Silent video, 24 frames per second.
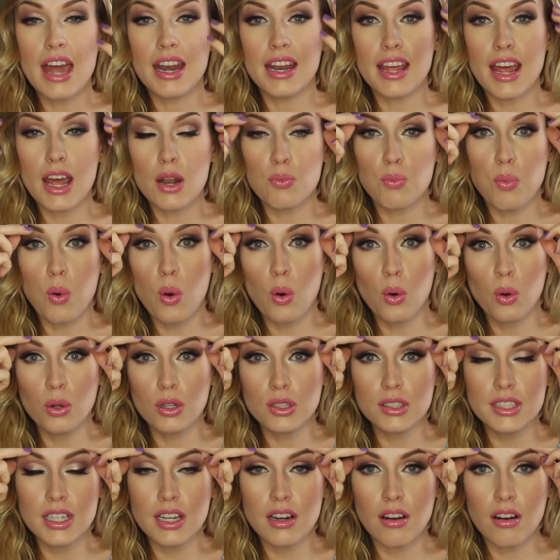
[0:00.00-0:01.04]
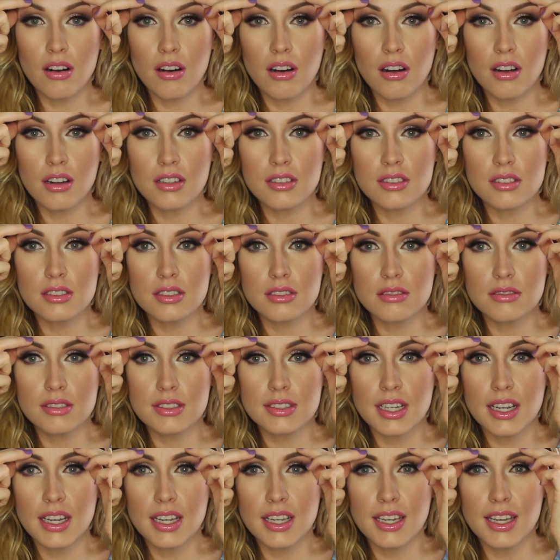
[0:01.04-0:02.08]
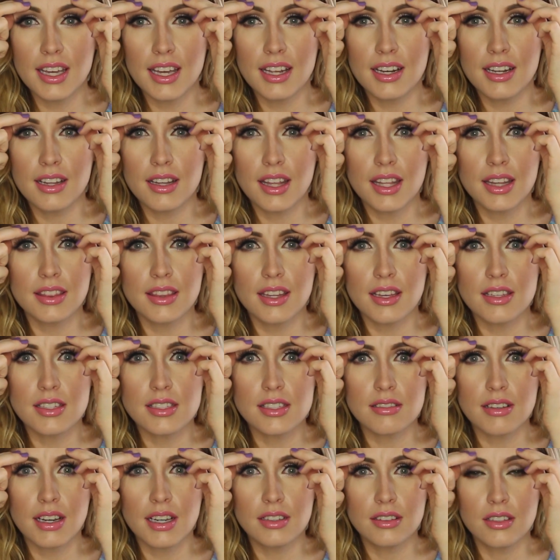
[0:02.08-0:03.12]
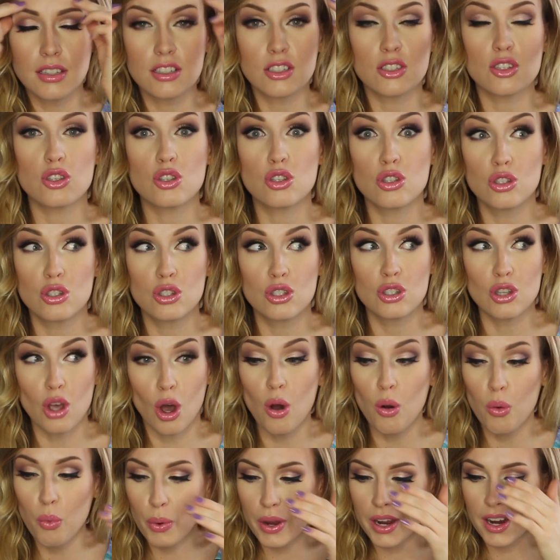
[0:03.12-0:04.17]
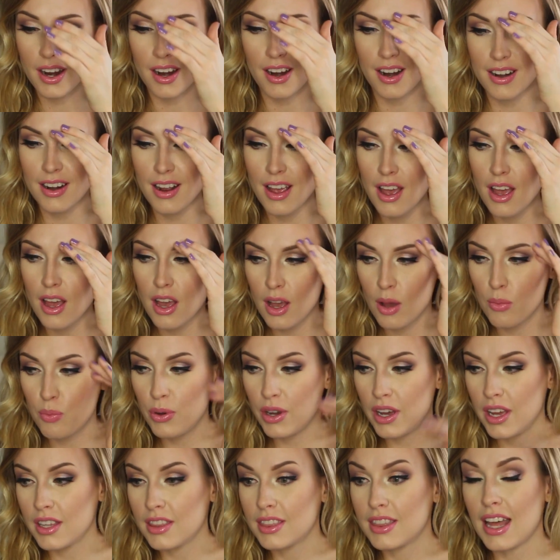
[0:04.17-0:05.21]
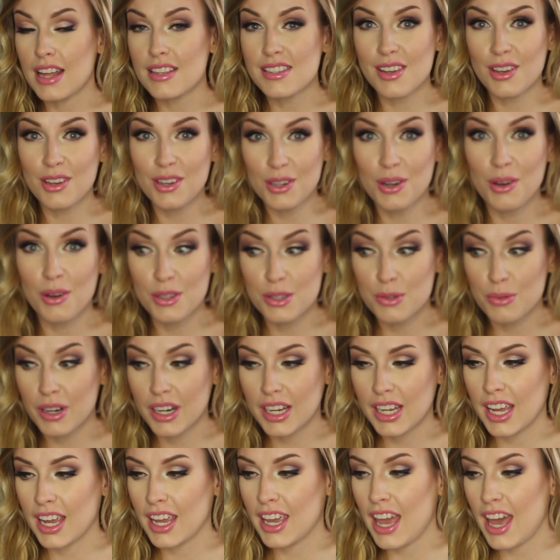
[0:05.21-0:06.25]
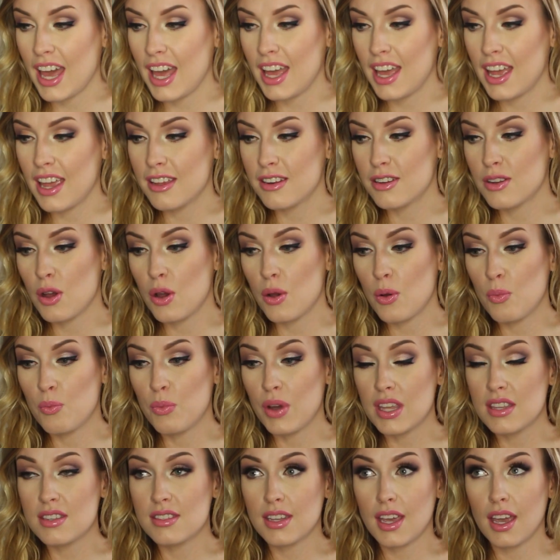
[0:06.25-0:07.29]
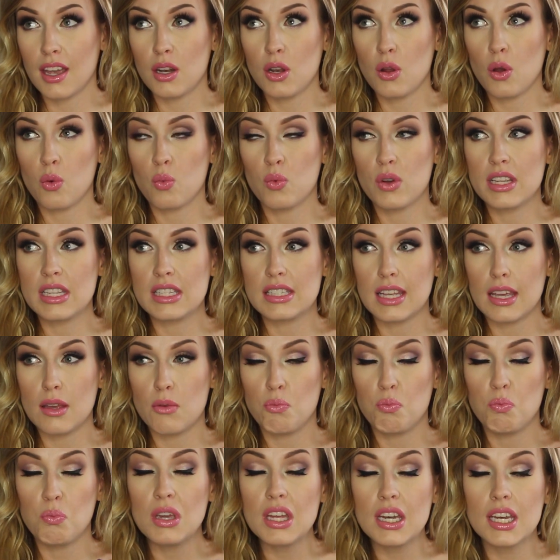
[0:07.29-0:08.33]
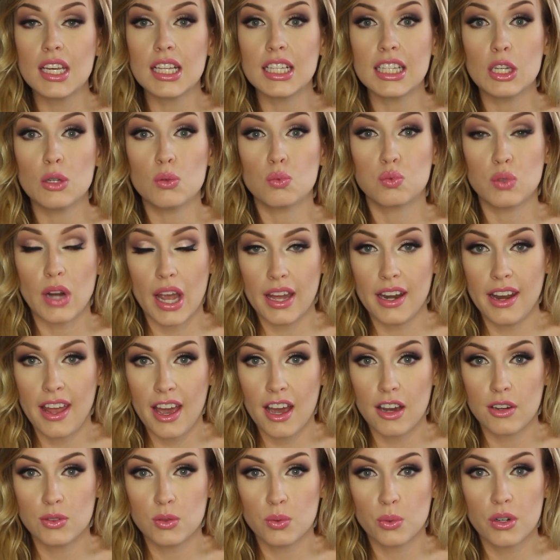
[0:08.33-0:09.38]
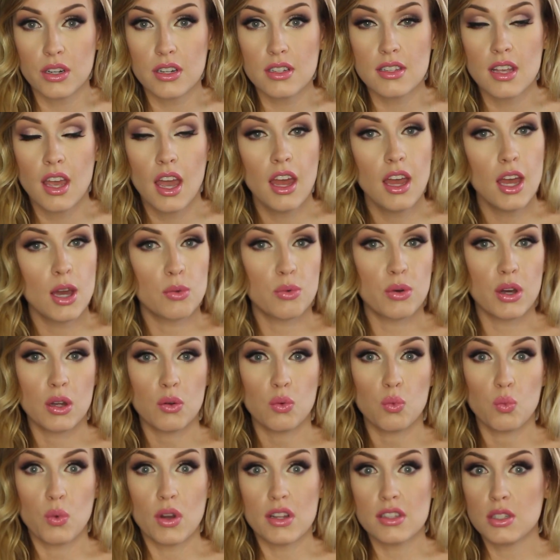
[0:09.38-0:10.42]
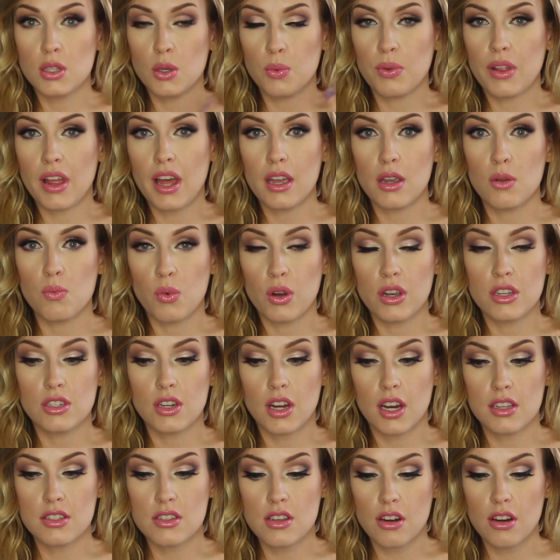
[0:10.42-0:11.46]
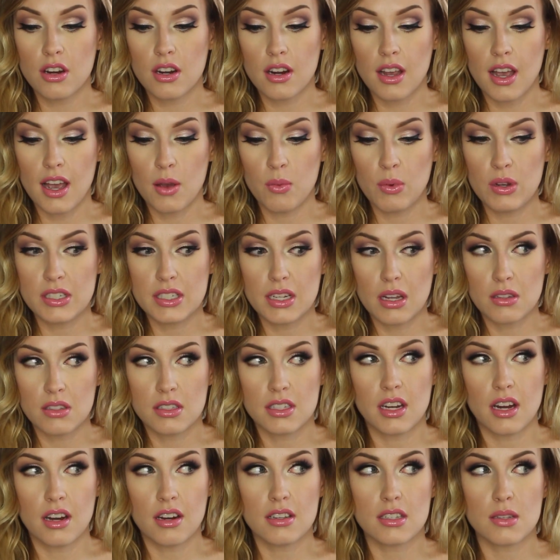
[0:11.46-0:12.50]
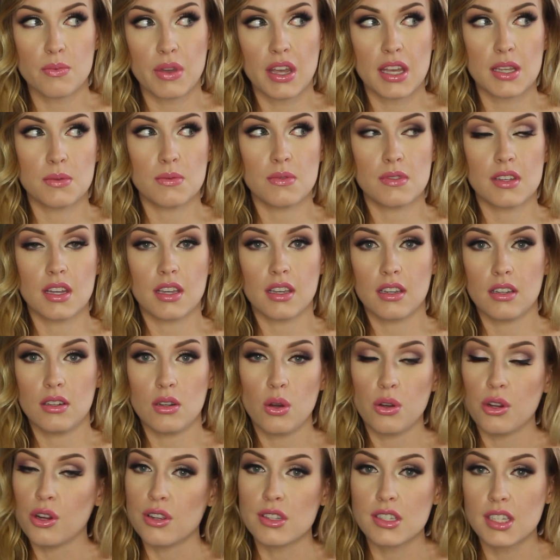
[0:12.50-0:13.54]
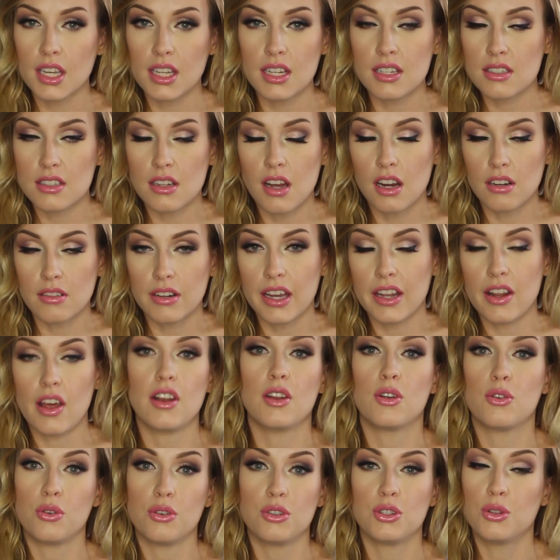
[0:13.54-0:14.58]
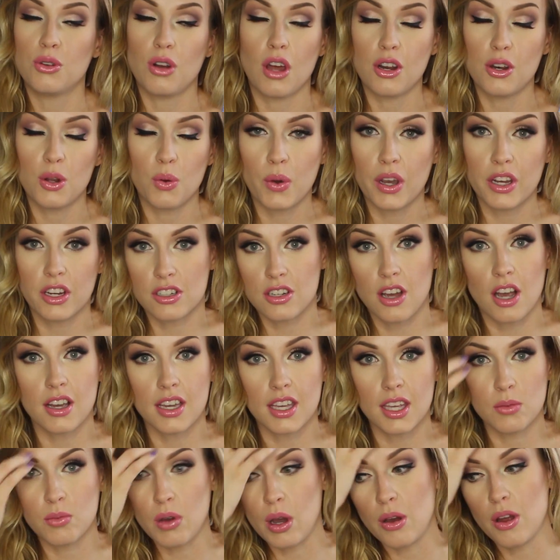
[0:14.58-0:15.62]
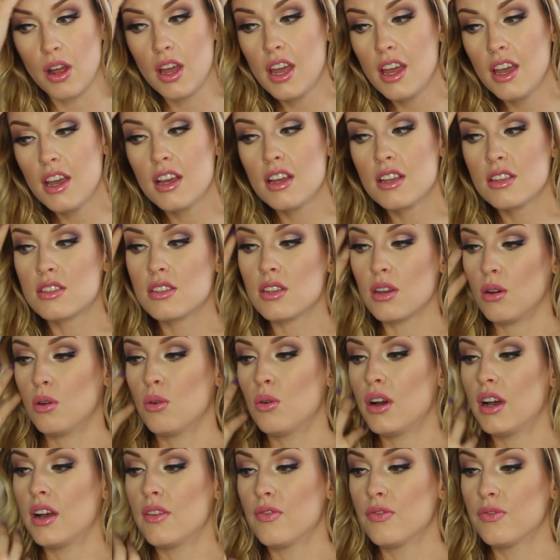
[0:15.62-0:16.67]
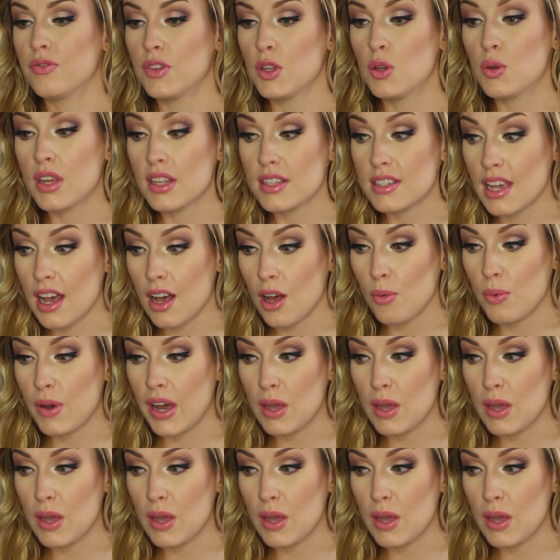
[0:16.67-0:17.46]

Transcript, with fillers: and it had pulled it all so tight and then like this so I looked so weird but that's how you know it's working. And my skin was immediately red afterwards, but once you apply your moisturizer, I went downstairs and my husband's like, no, your skin is not red. I don't, do not know what you're talking about. So you can tell